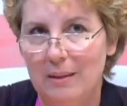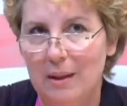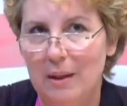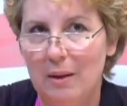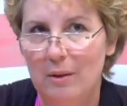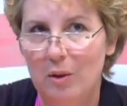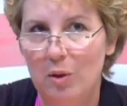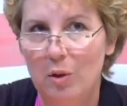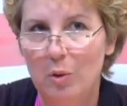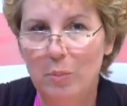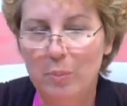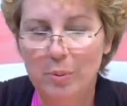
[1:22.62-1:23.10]

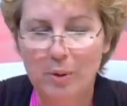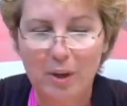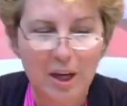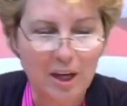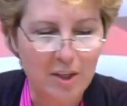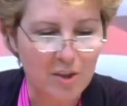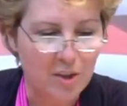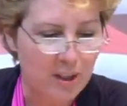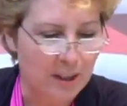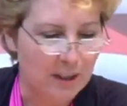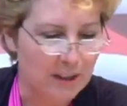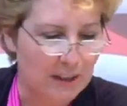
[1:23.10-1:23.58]
whole
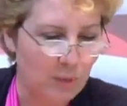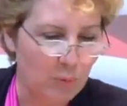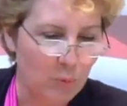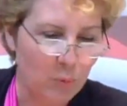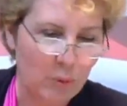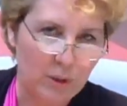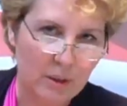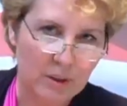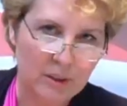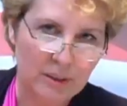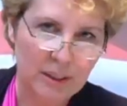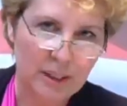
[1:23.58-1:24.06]
project
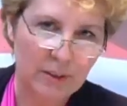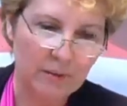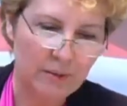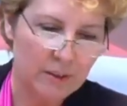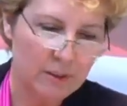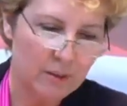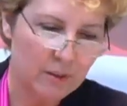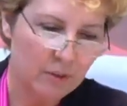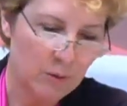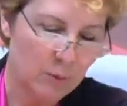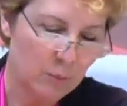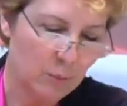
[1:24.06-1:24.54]
where
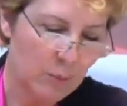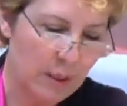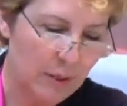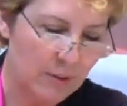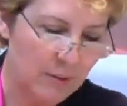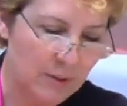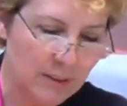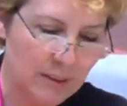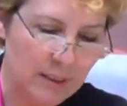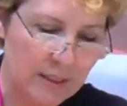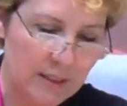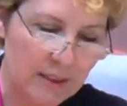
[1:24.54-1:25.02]
Governor
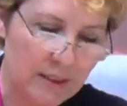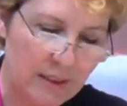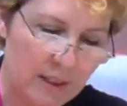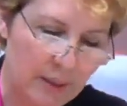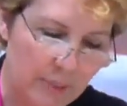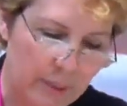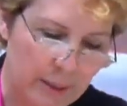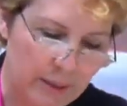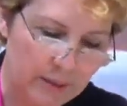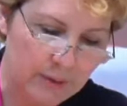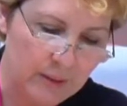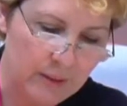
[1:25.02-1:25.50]
Rounds said
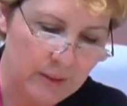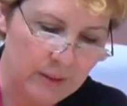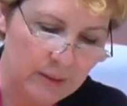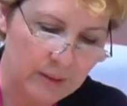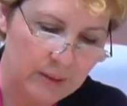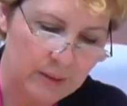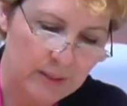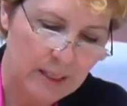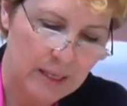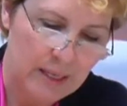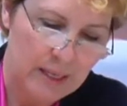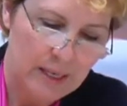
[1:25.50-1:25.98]
about
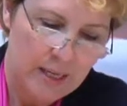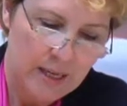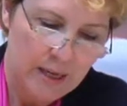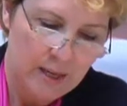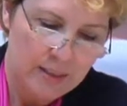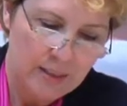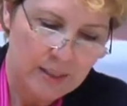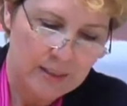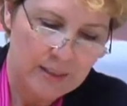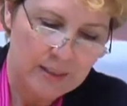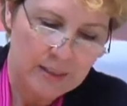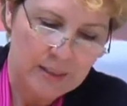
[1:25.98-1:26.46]
this:
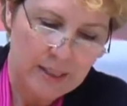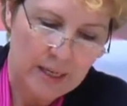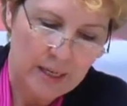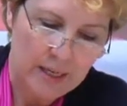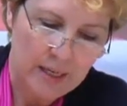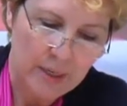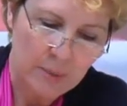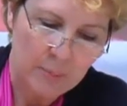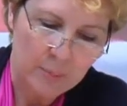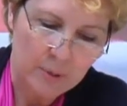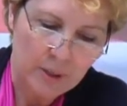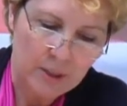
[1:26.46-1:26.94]
the
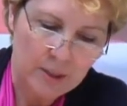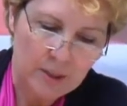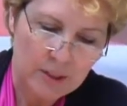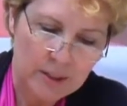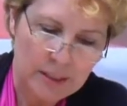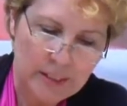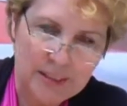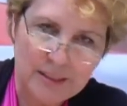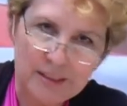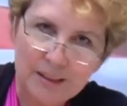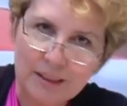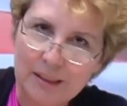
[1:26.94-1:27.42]
Zanaya
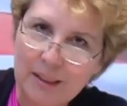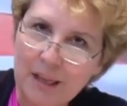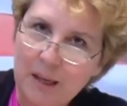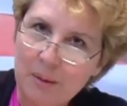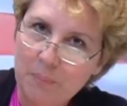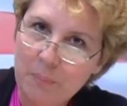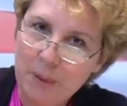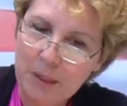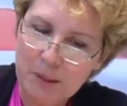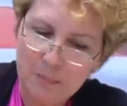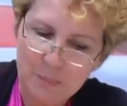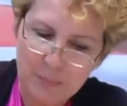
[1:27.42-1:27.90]
Project is a
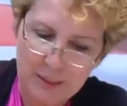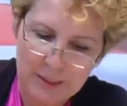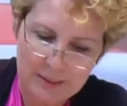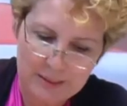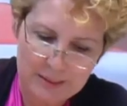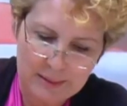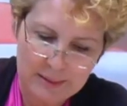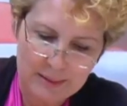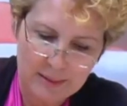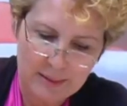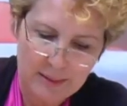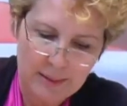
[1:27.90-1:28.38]

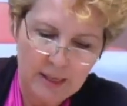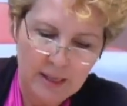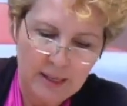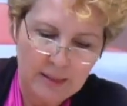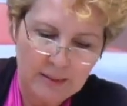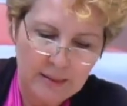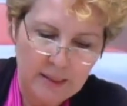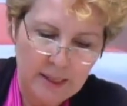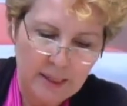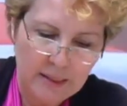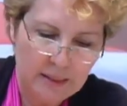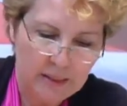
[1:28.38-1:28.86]
commitment,
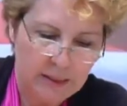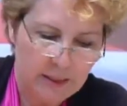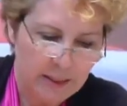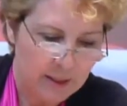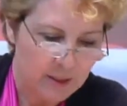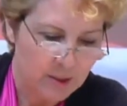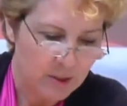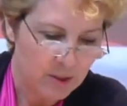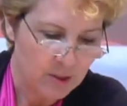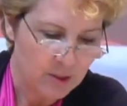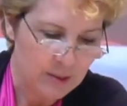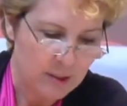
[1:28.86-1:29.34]
not an
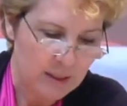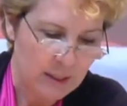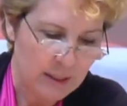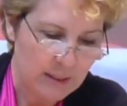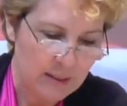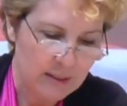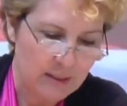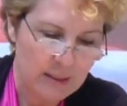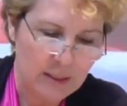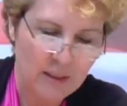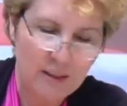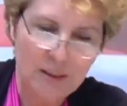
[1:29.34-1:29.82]

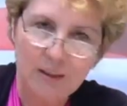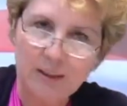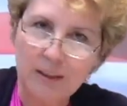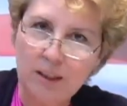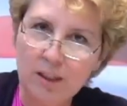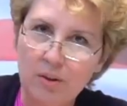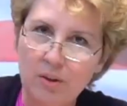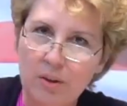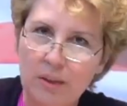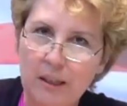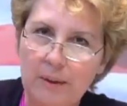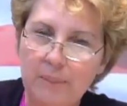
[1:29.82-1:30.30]
exercise in
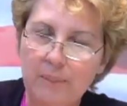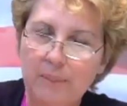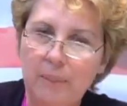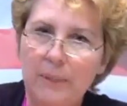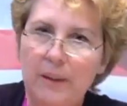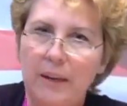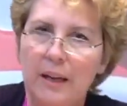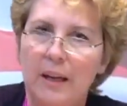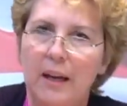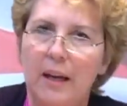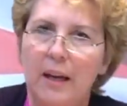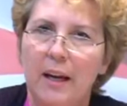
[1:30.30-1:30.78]
theory.
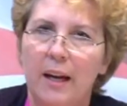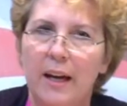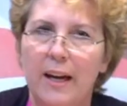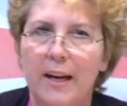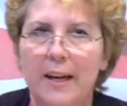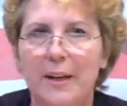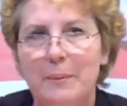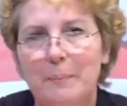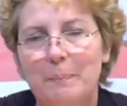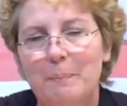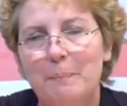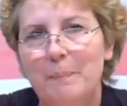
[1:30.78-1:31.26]

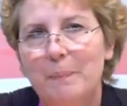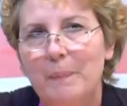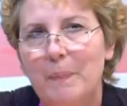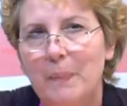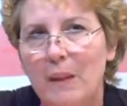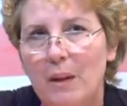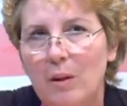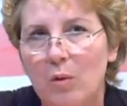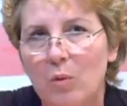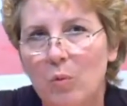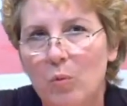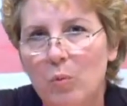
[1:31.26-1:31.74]

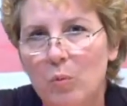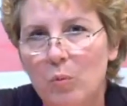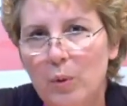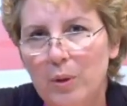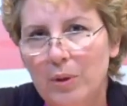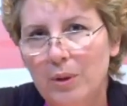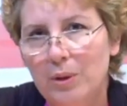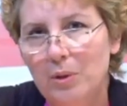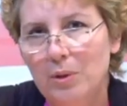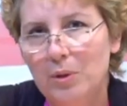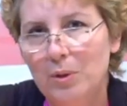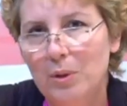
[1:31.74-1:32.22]
What
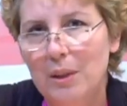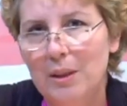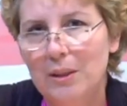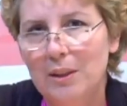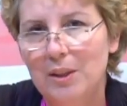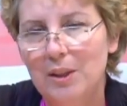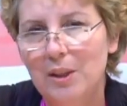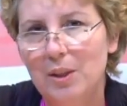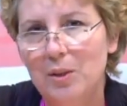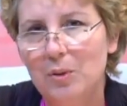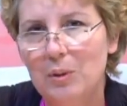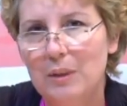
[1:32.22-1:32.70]
they're trying to
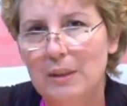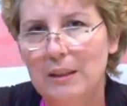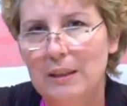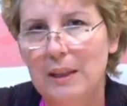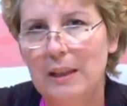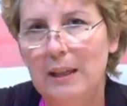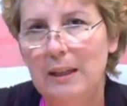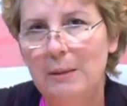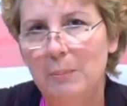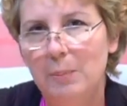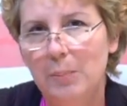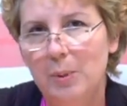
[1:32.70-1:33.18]
do is
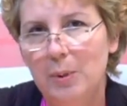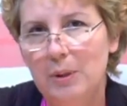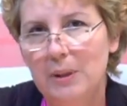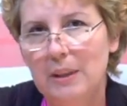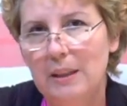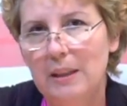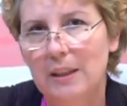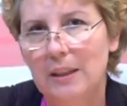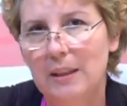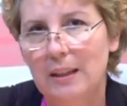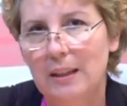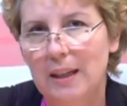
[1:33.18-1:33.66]

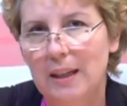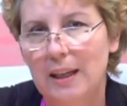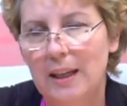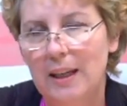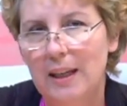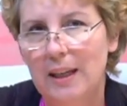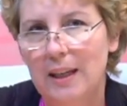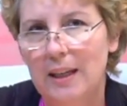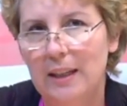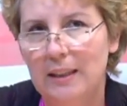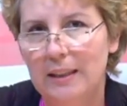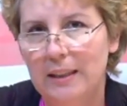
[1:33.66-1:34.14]
input
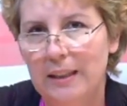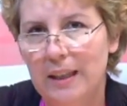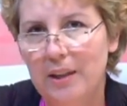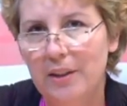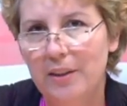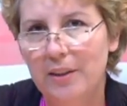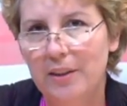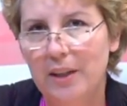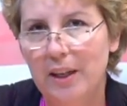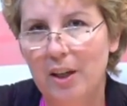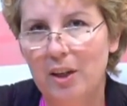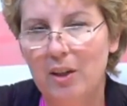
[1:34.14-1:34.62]

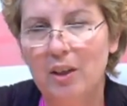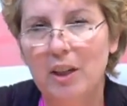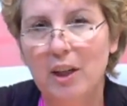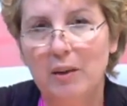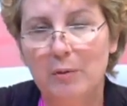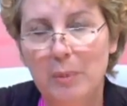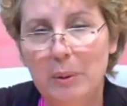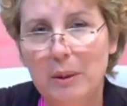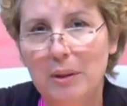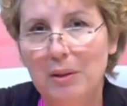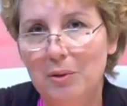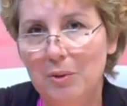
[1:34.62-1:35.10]
healthcare,
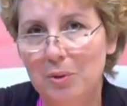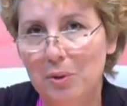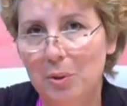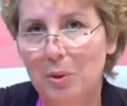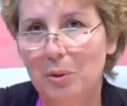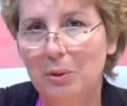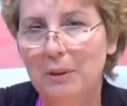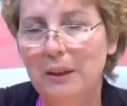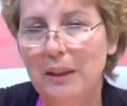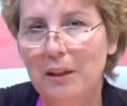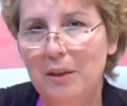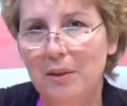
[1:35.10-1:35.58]

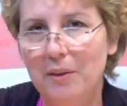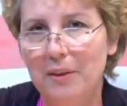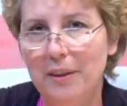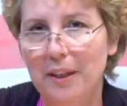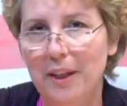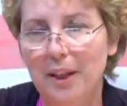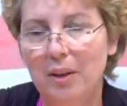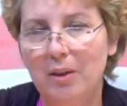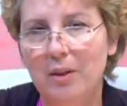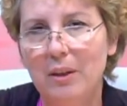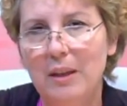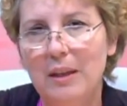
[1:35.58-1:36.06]
government-controlled
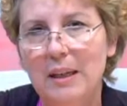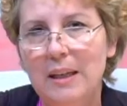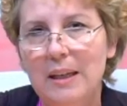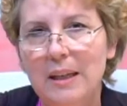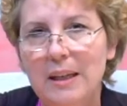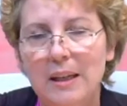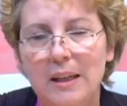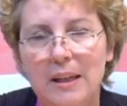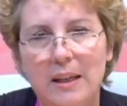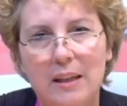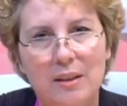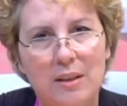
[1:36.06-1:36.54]
healthcare,
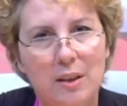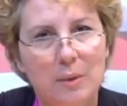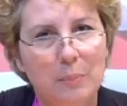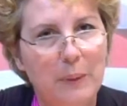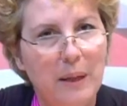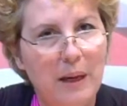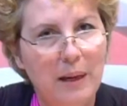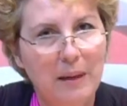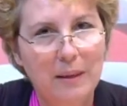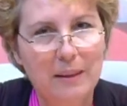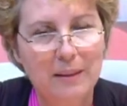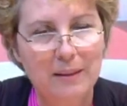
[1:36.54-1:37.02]
into
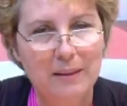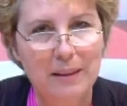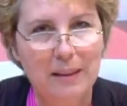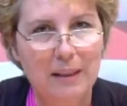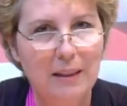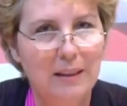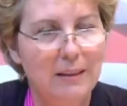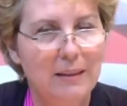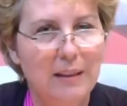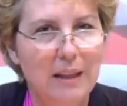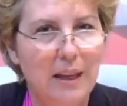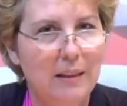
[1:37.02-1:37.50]

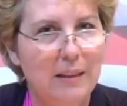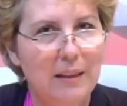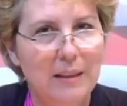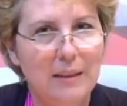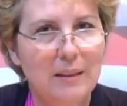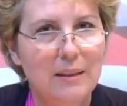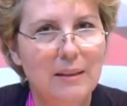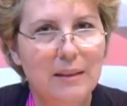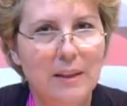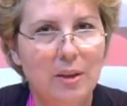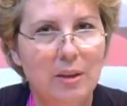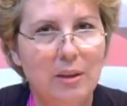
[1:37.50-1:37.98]
policy, not
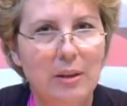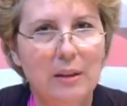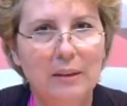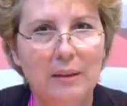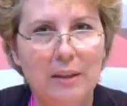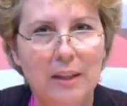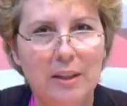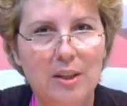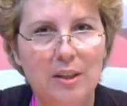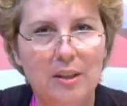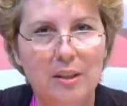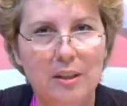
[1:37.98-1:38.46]
necessarily
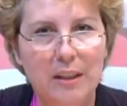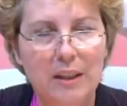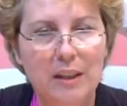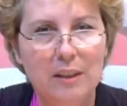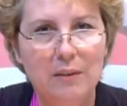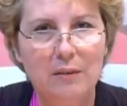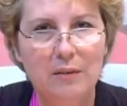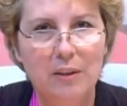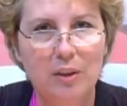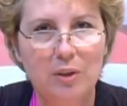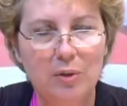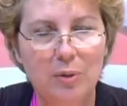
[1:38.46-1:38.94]

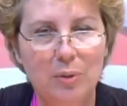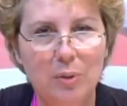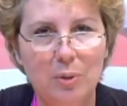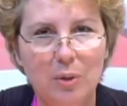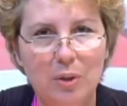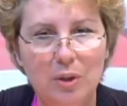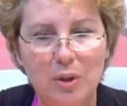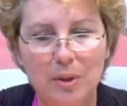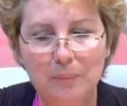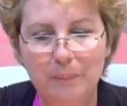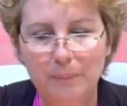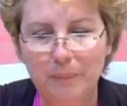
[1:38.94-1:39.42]
legislative
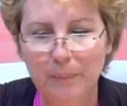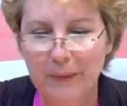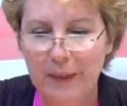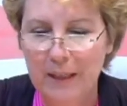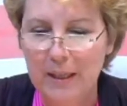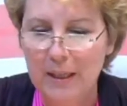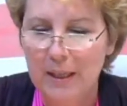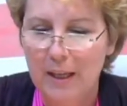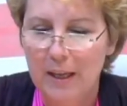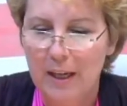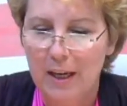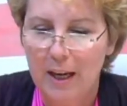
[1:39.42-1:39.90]
control.
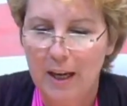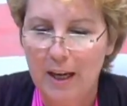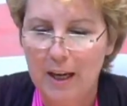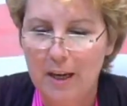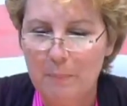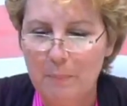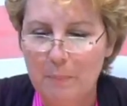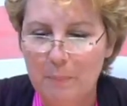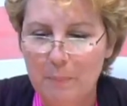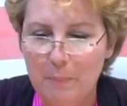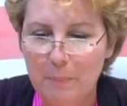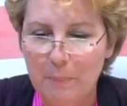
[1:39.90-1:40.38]

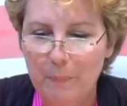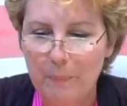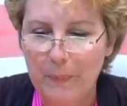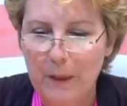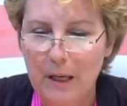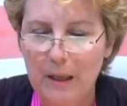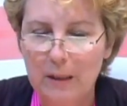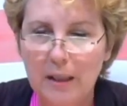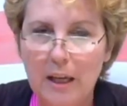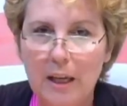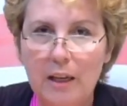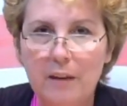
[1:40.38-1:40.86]

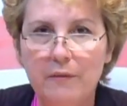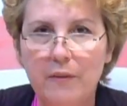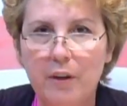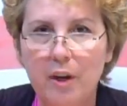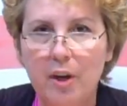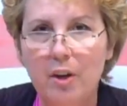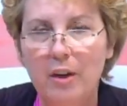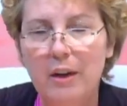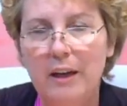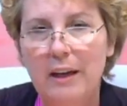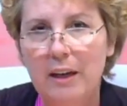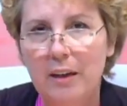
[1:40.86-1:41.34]
A lot of
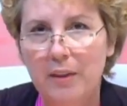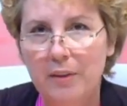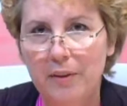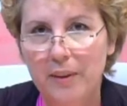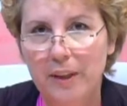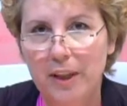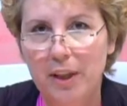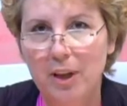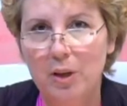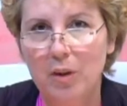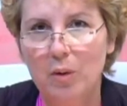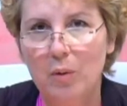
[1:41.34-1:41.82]
our
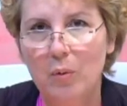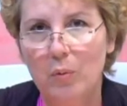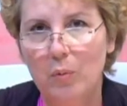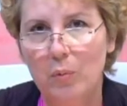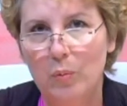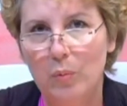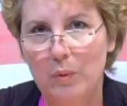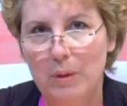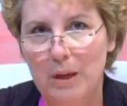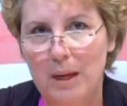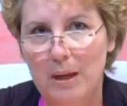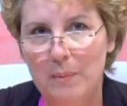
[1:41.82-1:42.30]
healthcare
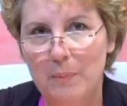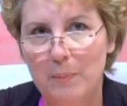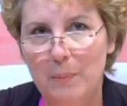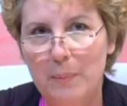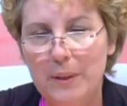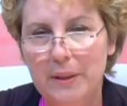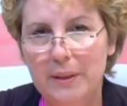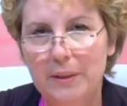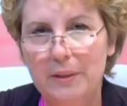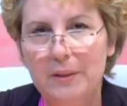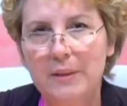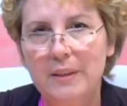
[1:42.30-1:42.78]

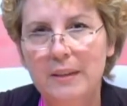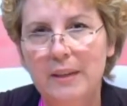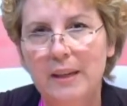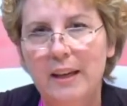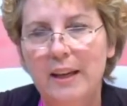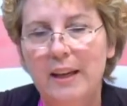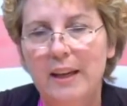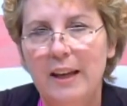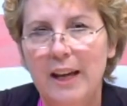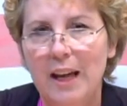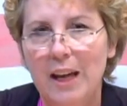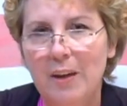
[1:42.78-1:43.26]
bills
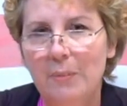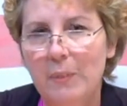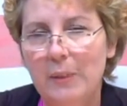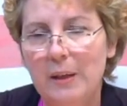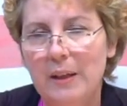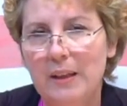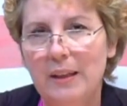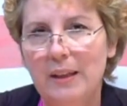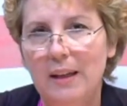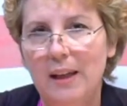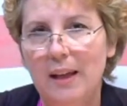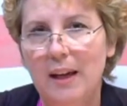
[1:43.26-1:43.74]
have
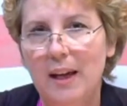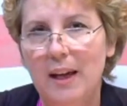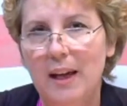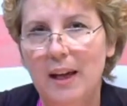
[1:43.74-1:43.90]
been,